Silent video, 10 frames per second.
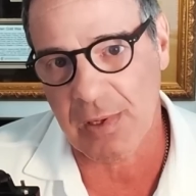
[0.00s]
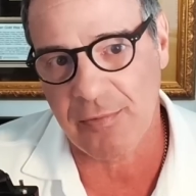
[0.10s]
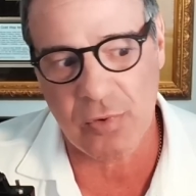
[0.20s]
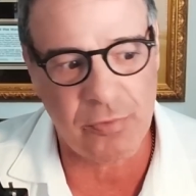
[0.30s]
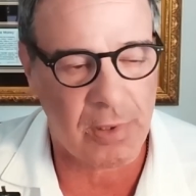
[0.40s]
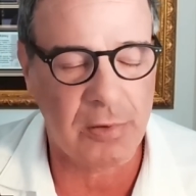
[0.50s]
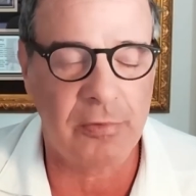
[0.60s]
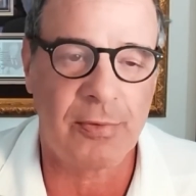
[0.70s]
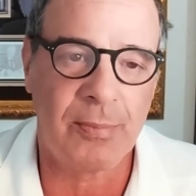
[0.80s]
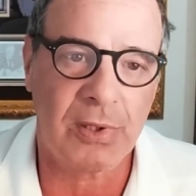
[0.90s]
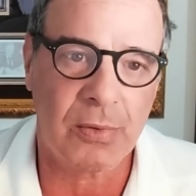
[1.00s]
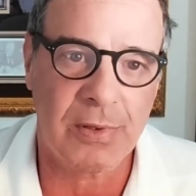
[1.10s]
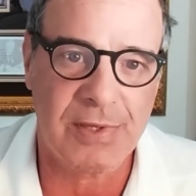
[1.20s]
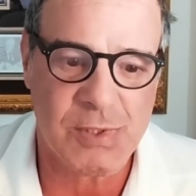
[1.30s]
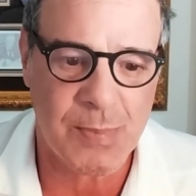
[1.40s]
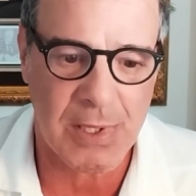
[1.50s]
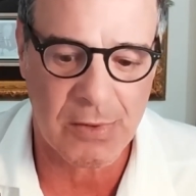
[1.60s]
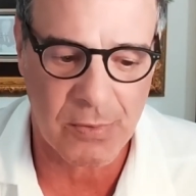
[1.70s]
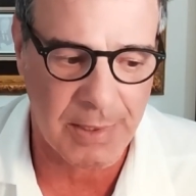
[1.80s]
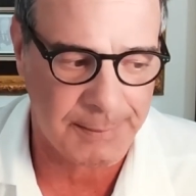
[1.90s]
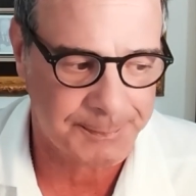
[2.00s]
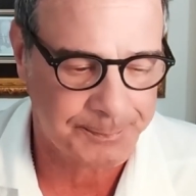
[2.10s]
Are you familiar with this, by the way?